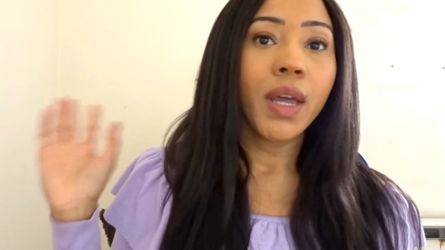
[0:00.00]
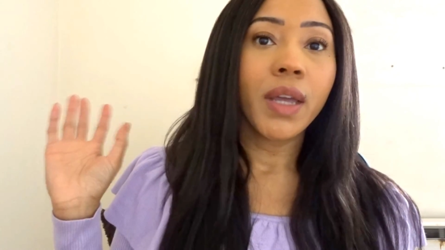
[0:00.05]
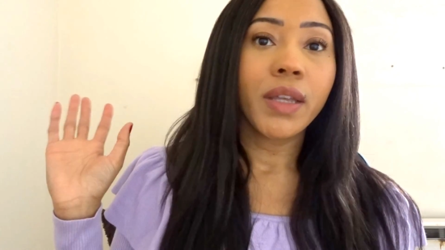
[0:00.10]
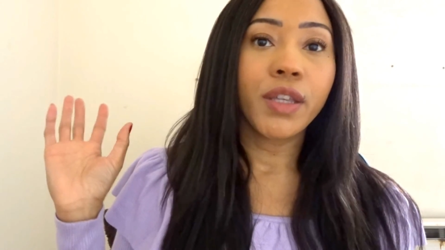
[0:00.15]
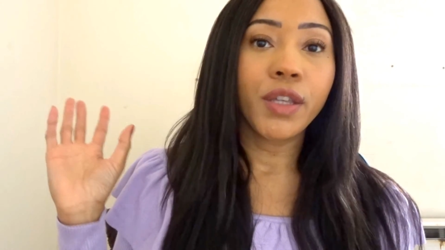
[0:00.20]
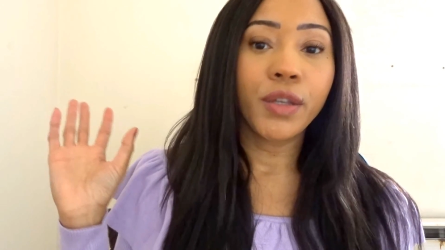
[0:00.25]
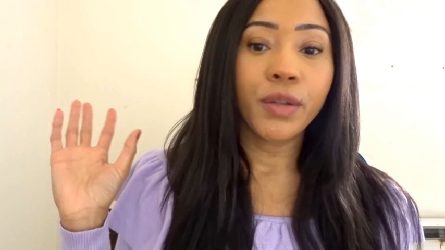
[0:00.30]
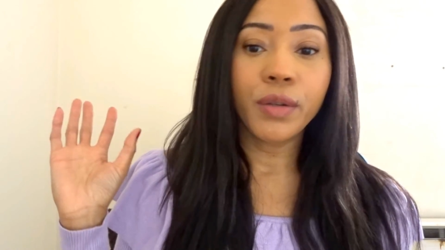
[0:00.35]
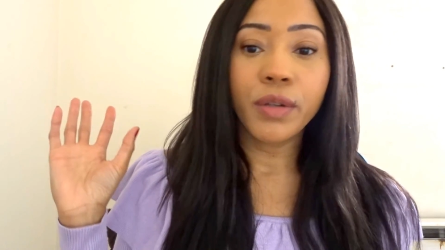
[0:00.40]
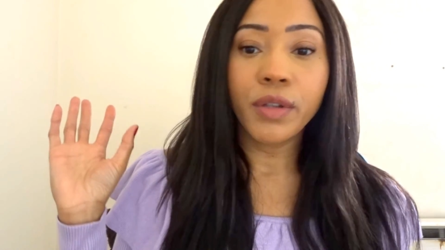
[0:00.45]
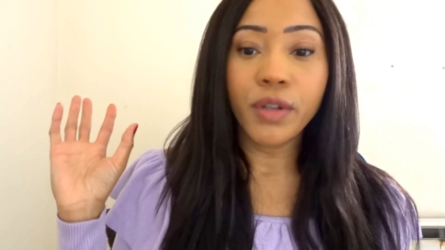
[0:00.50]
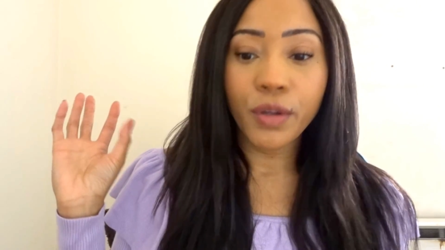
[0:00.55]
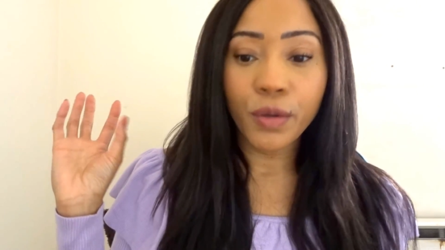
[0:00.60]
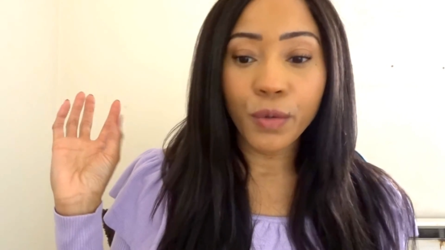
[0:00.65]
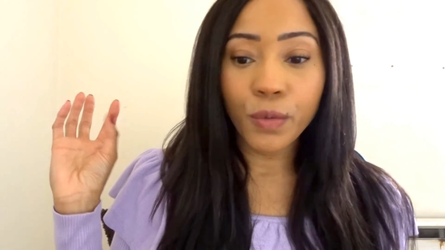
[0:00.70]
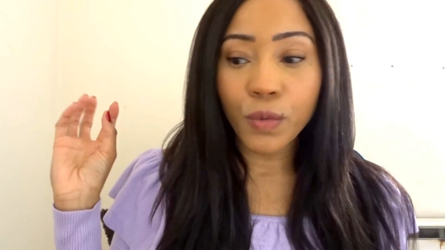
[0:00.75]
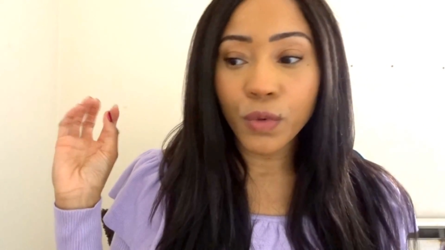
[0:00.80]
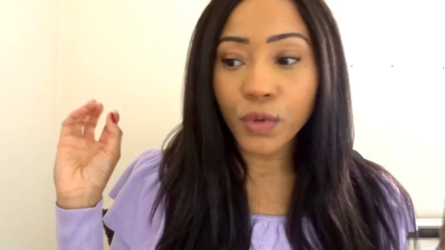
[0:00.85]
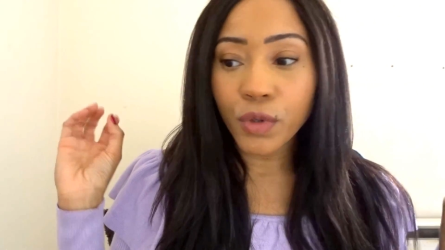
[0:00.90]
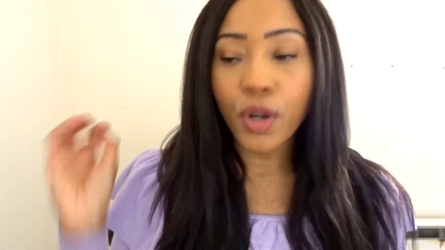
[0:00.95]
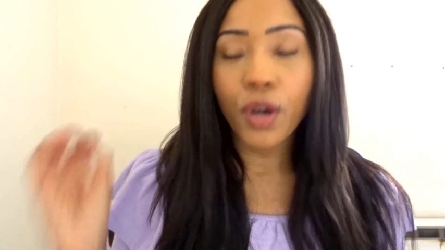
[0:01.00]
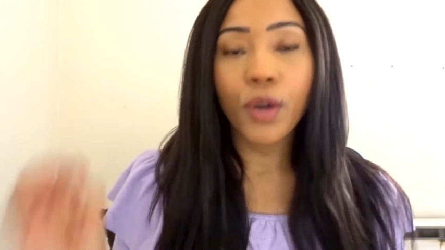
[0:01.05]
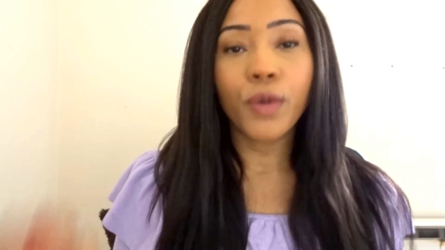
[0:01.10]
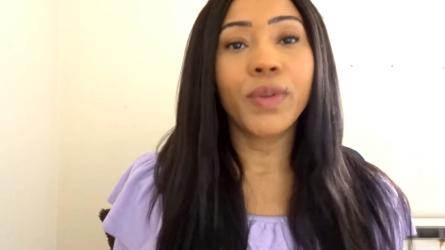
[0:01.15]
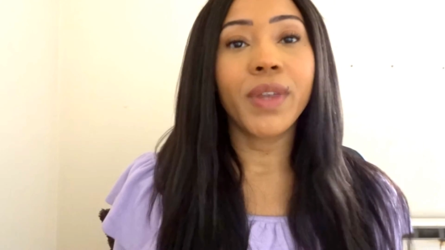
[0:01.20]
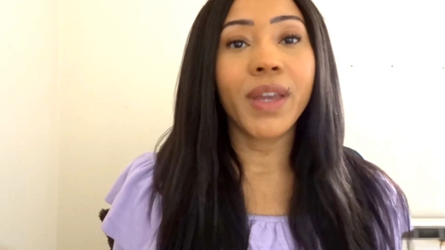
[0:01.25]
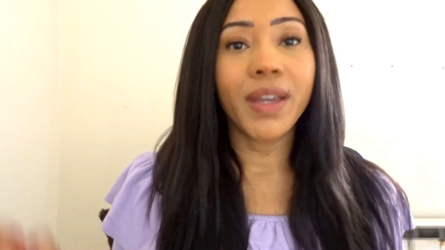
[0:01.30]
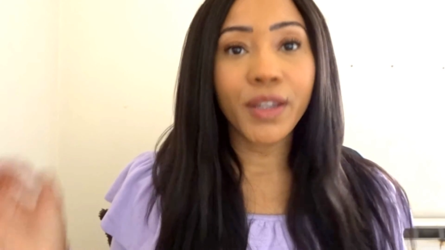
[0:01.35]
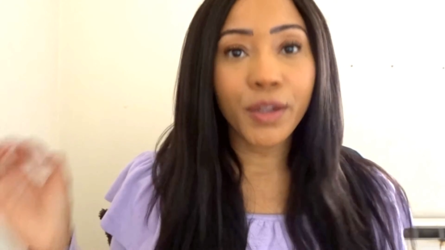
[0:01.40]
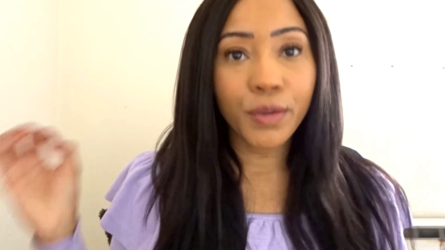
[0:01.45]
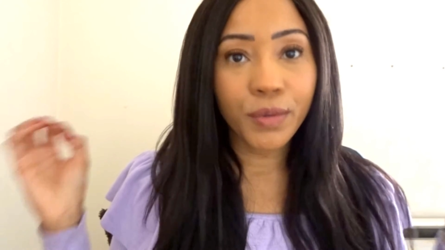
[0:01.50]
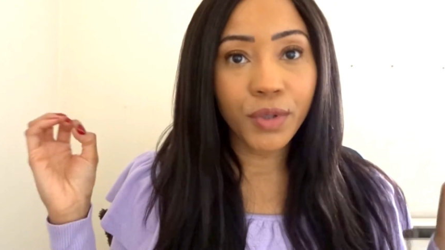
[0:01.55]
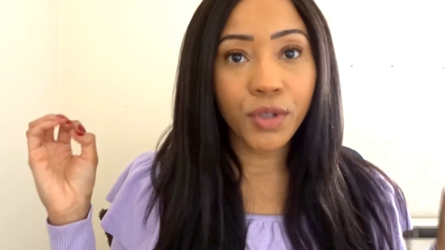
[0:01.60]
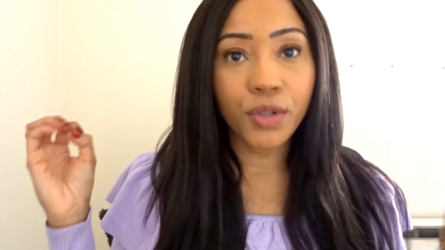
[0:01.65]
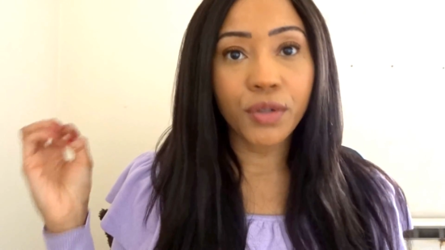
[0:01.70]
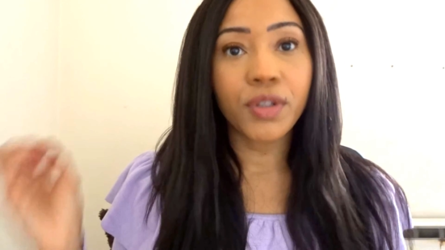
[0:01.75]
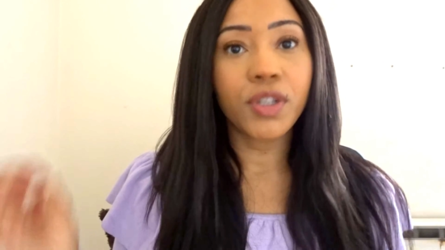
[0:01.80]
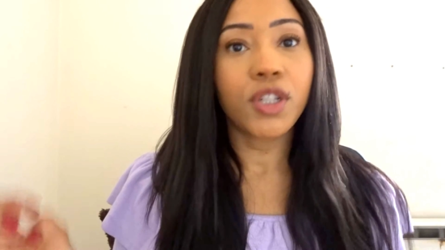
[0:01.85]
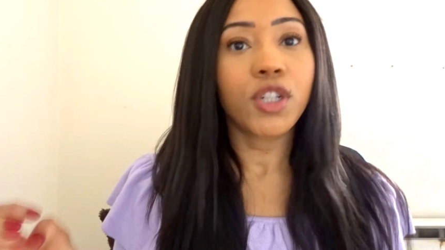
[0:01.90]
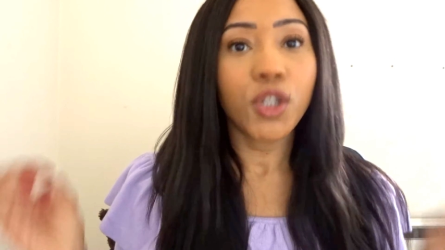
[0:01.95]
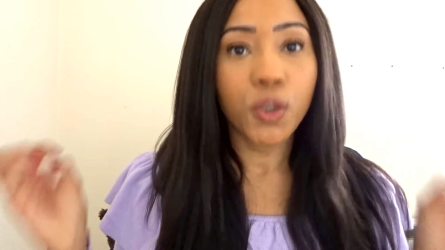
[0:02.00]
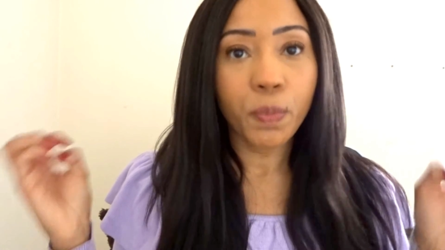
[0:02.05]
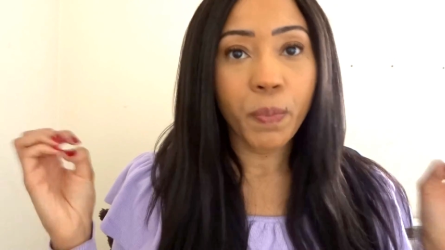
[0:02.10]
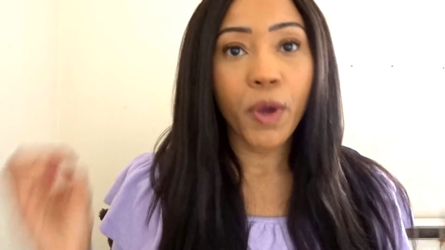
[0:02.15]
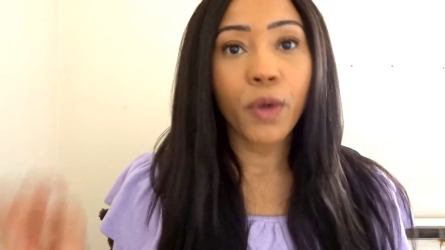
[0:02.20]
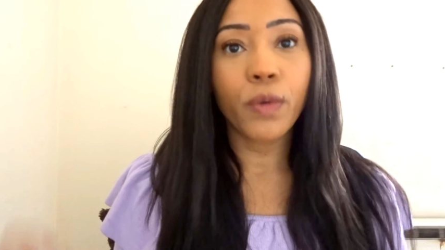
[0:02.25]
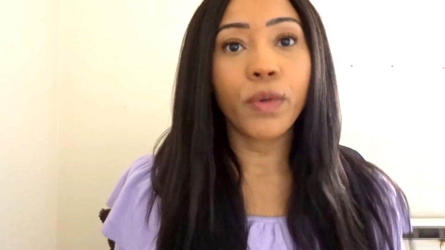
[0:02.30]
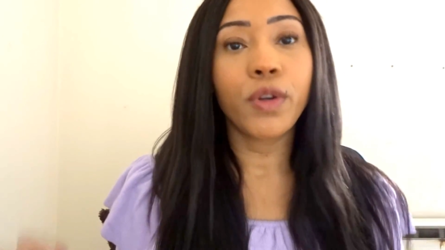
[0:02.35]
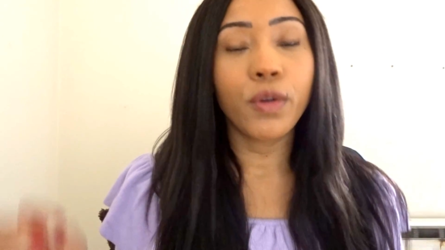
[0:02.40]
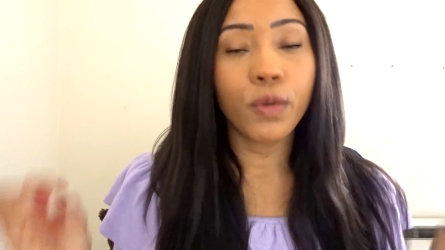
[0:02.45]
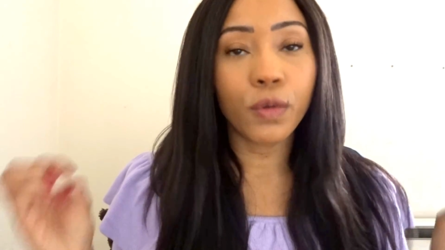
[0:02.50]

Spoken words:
You will know that you've just spoke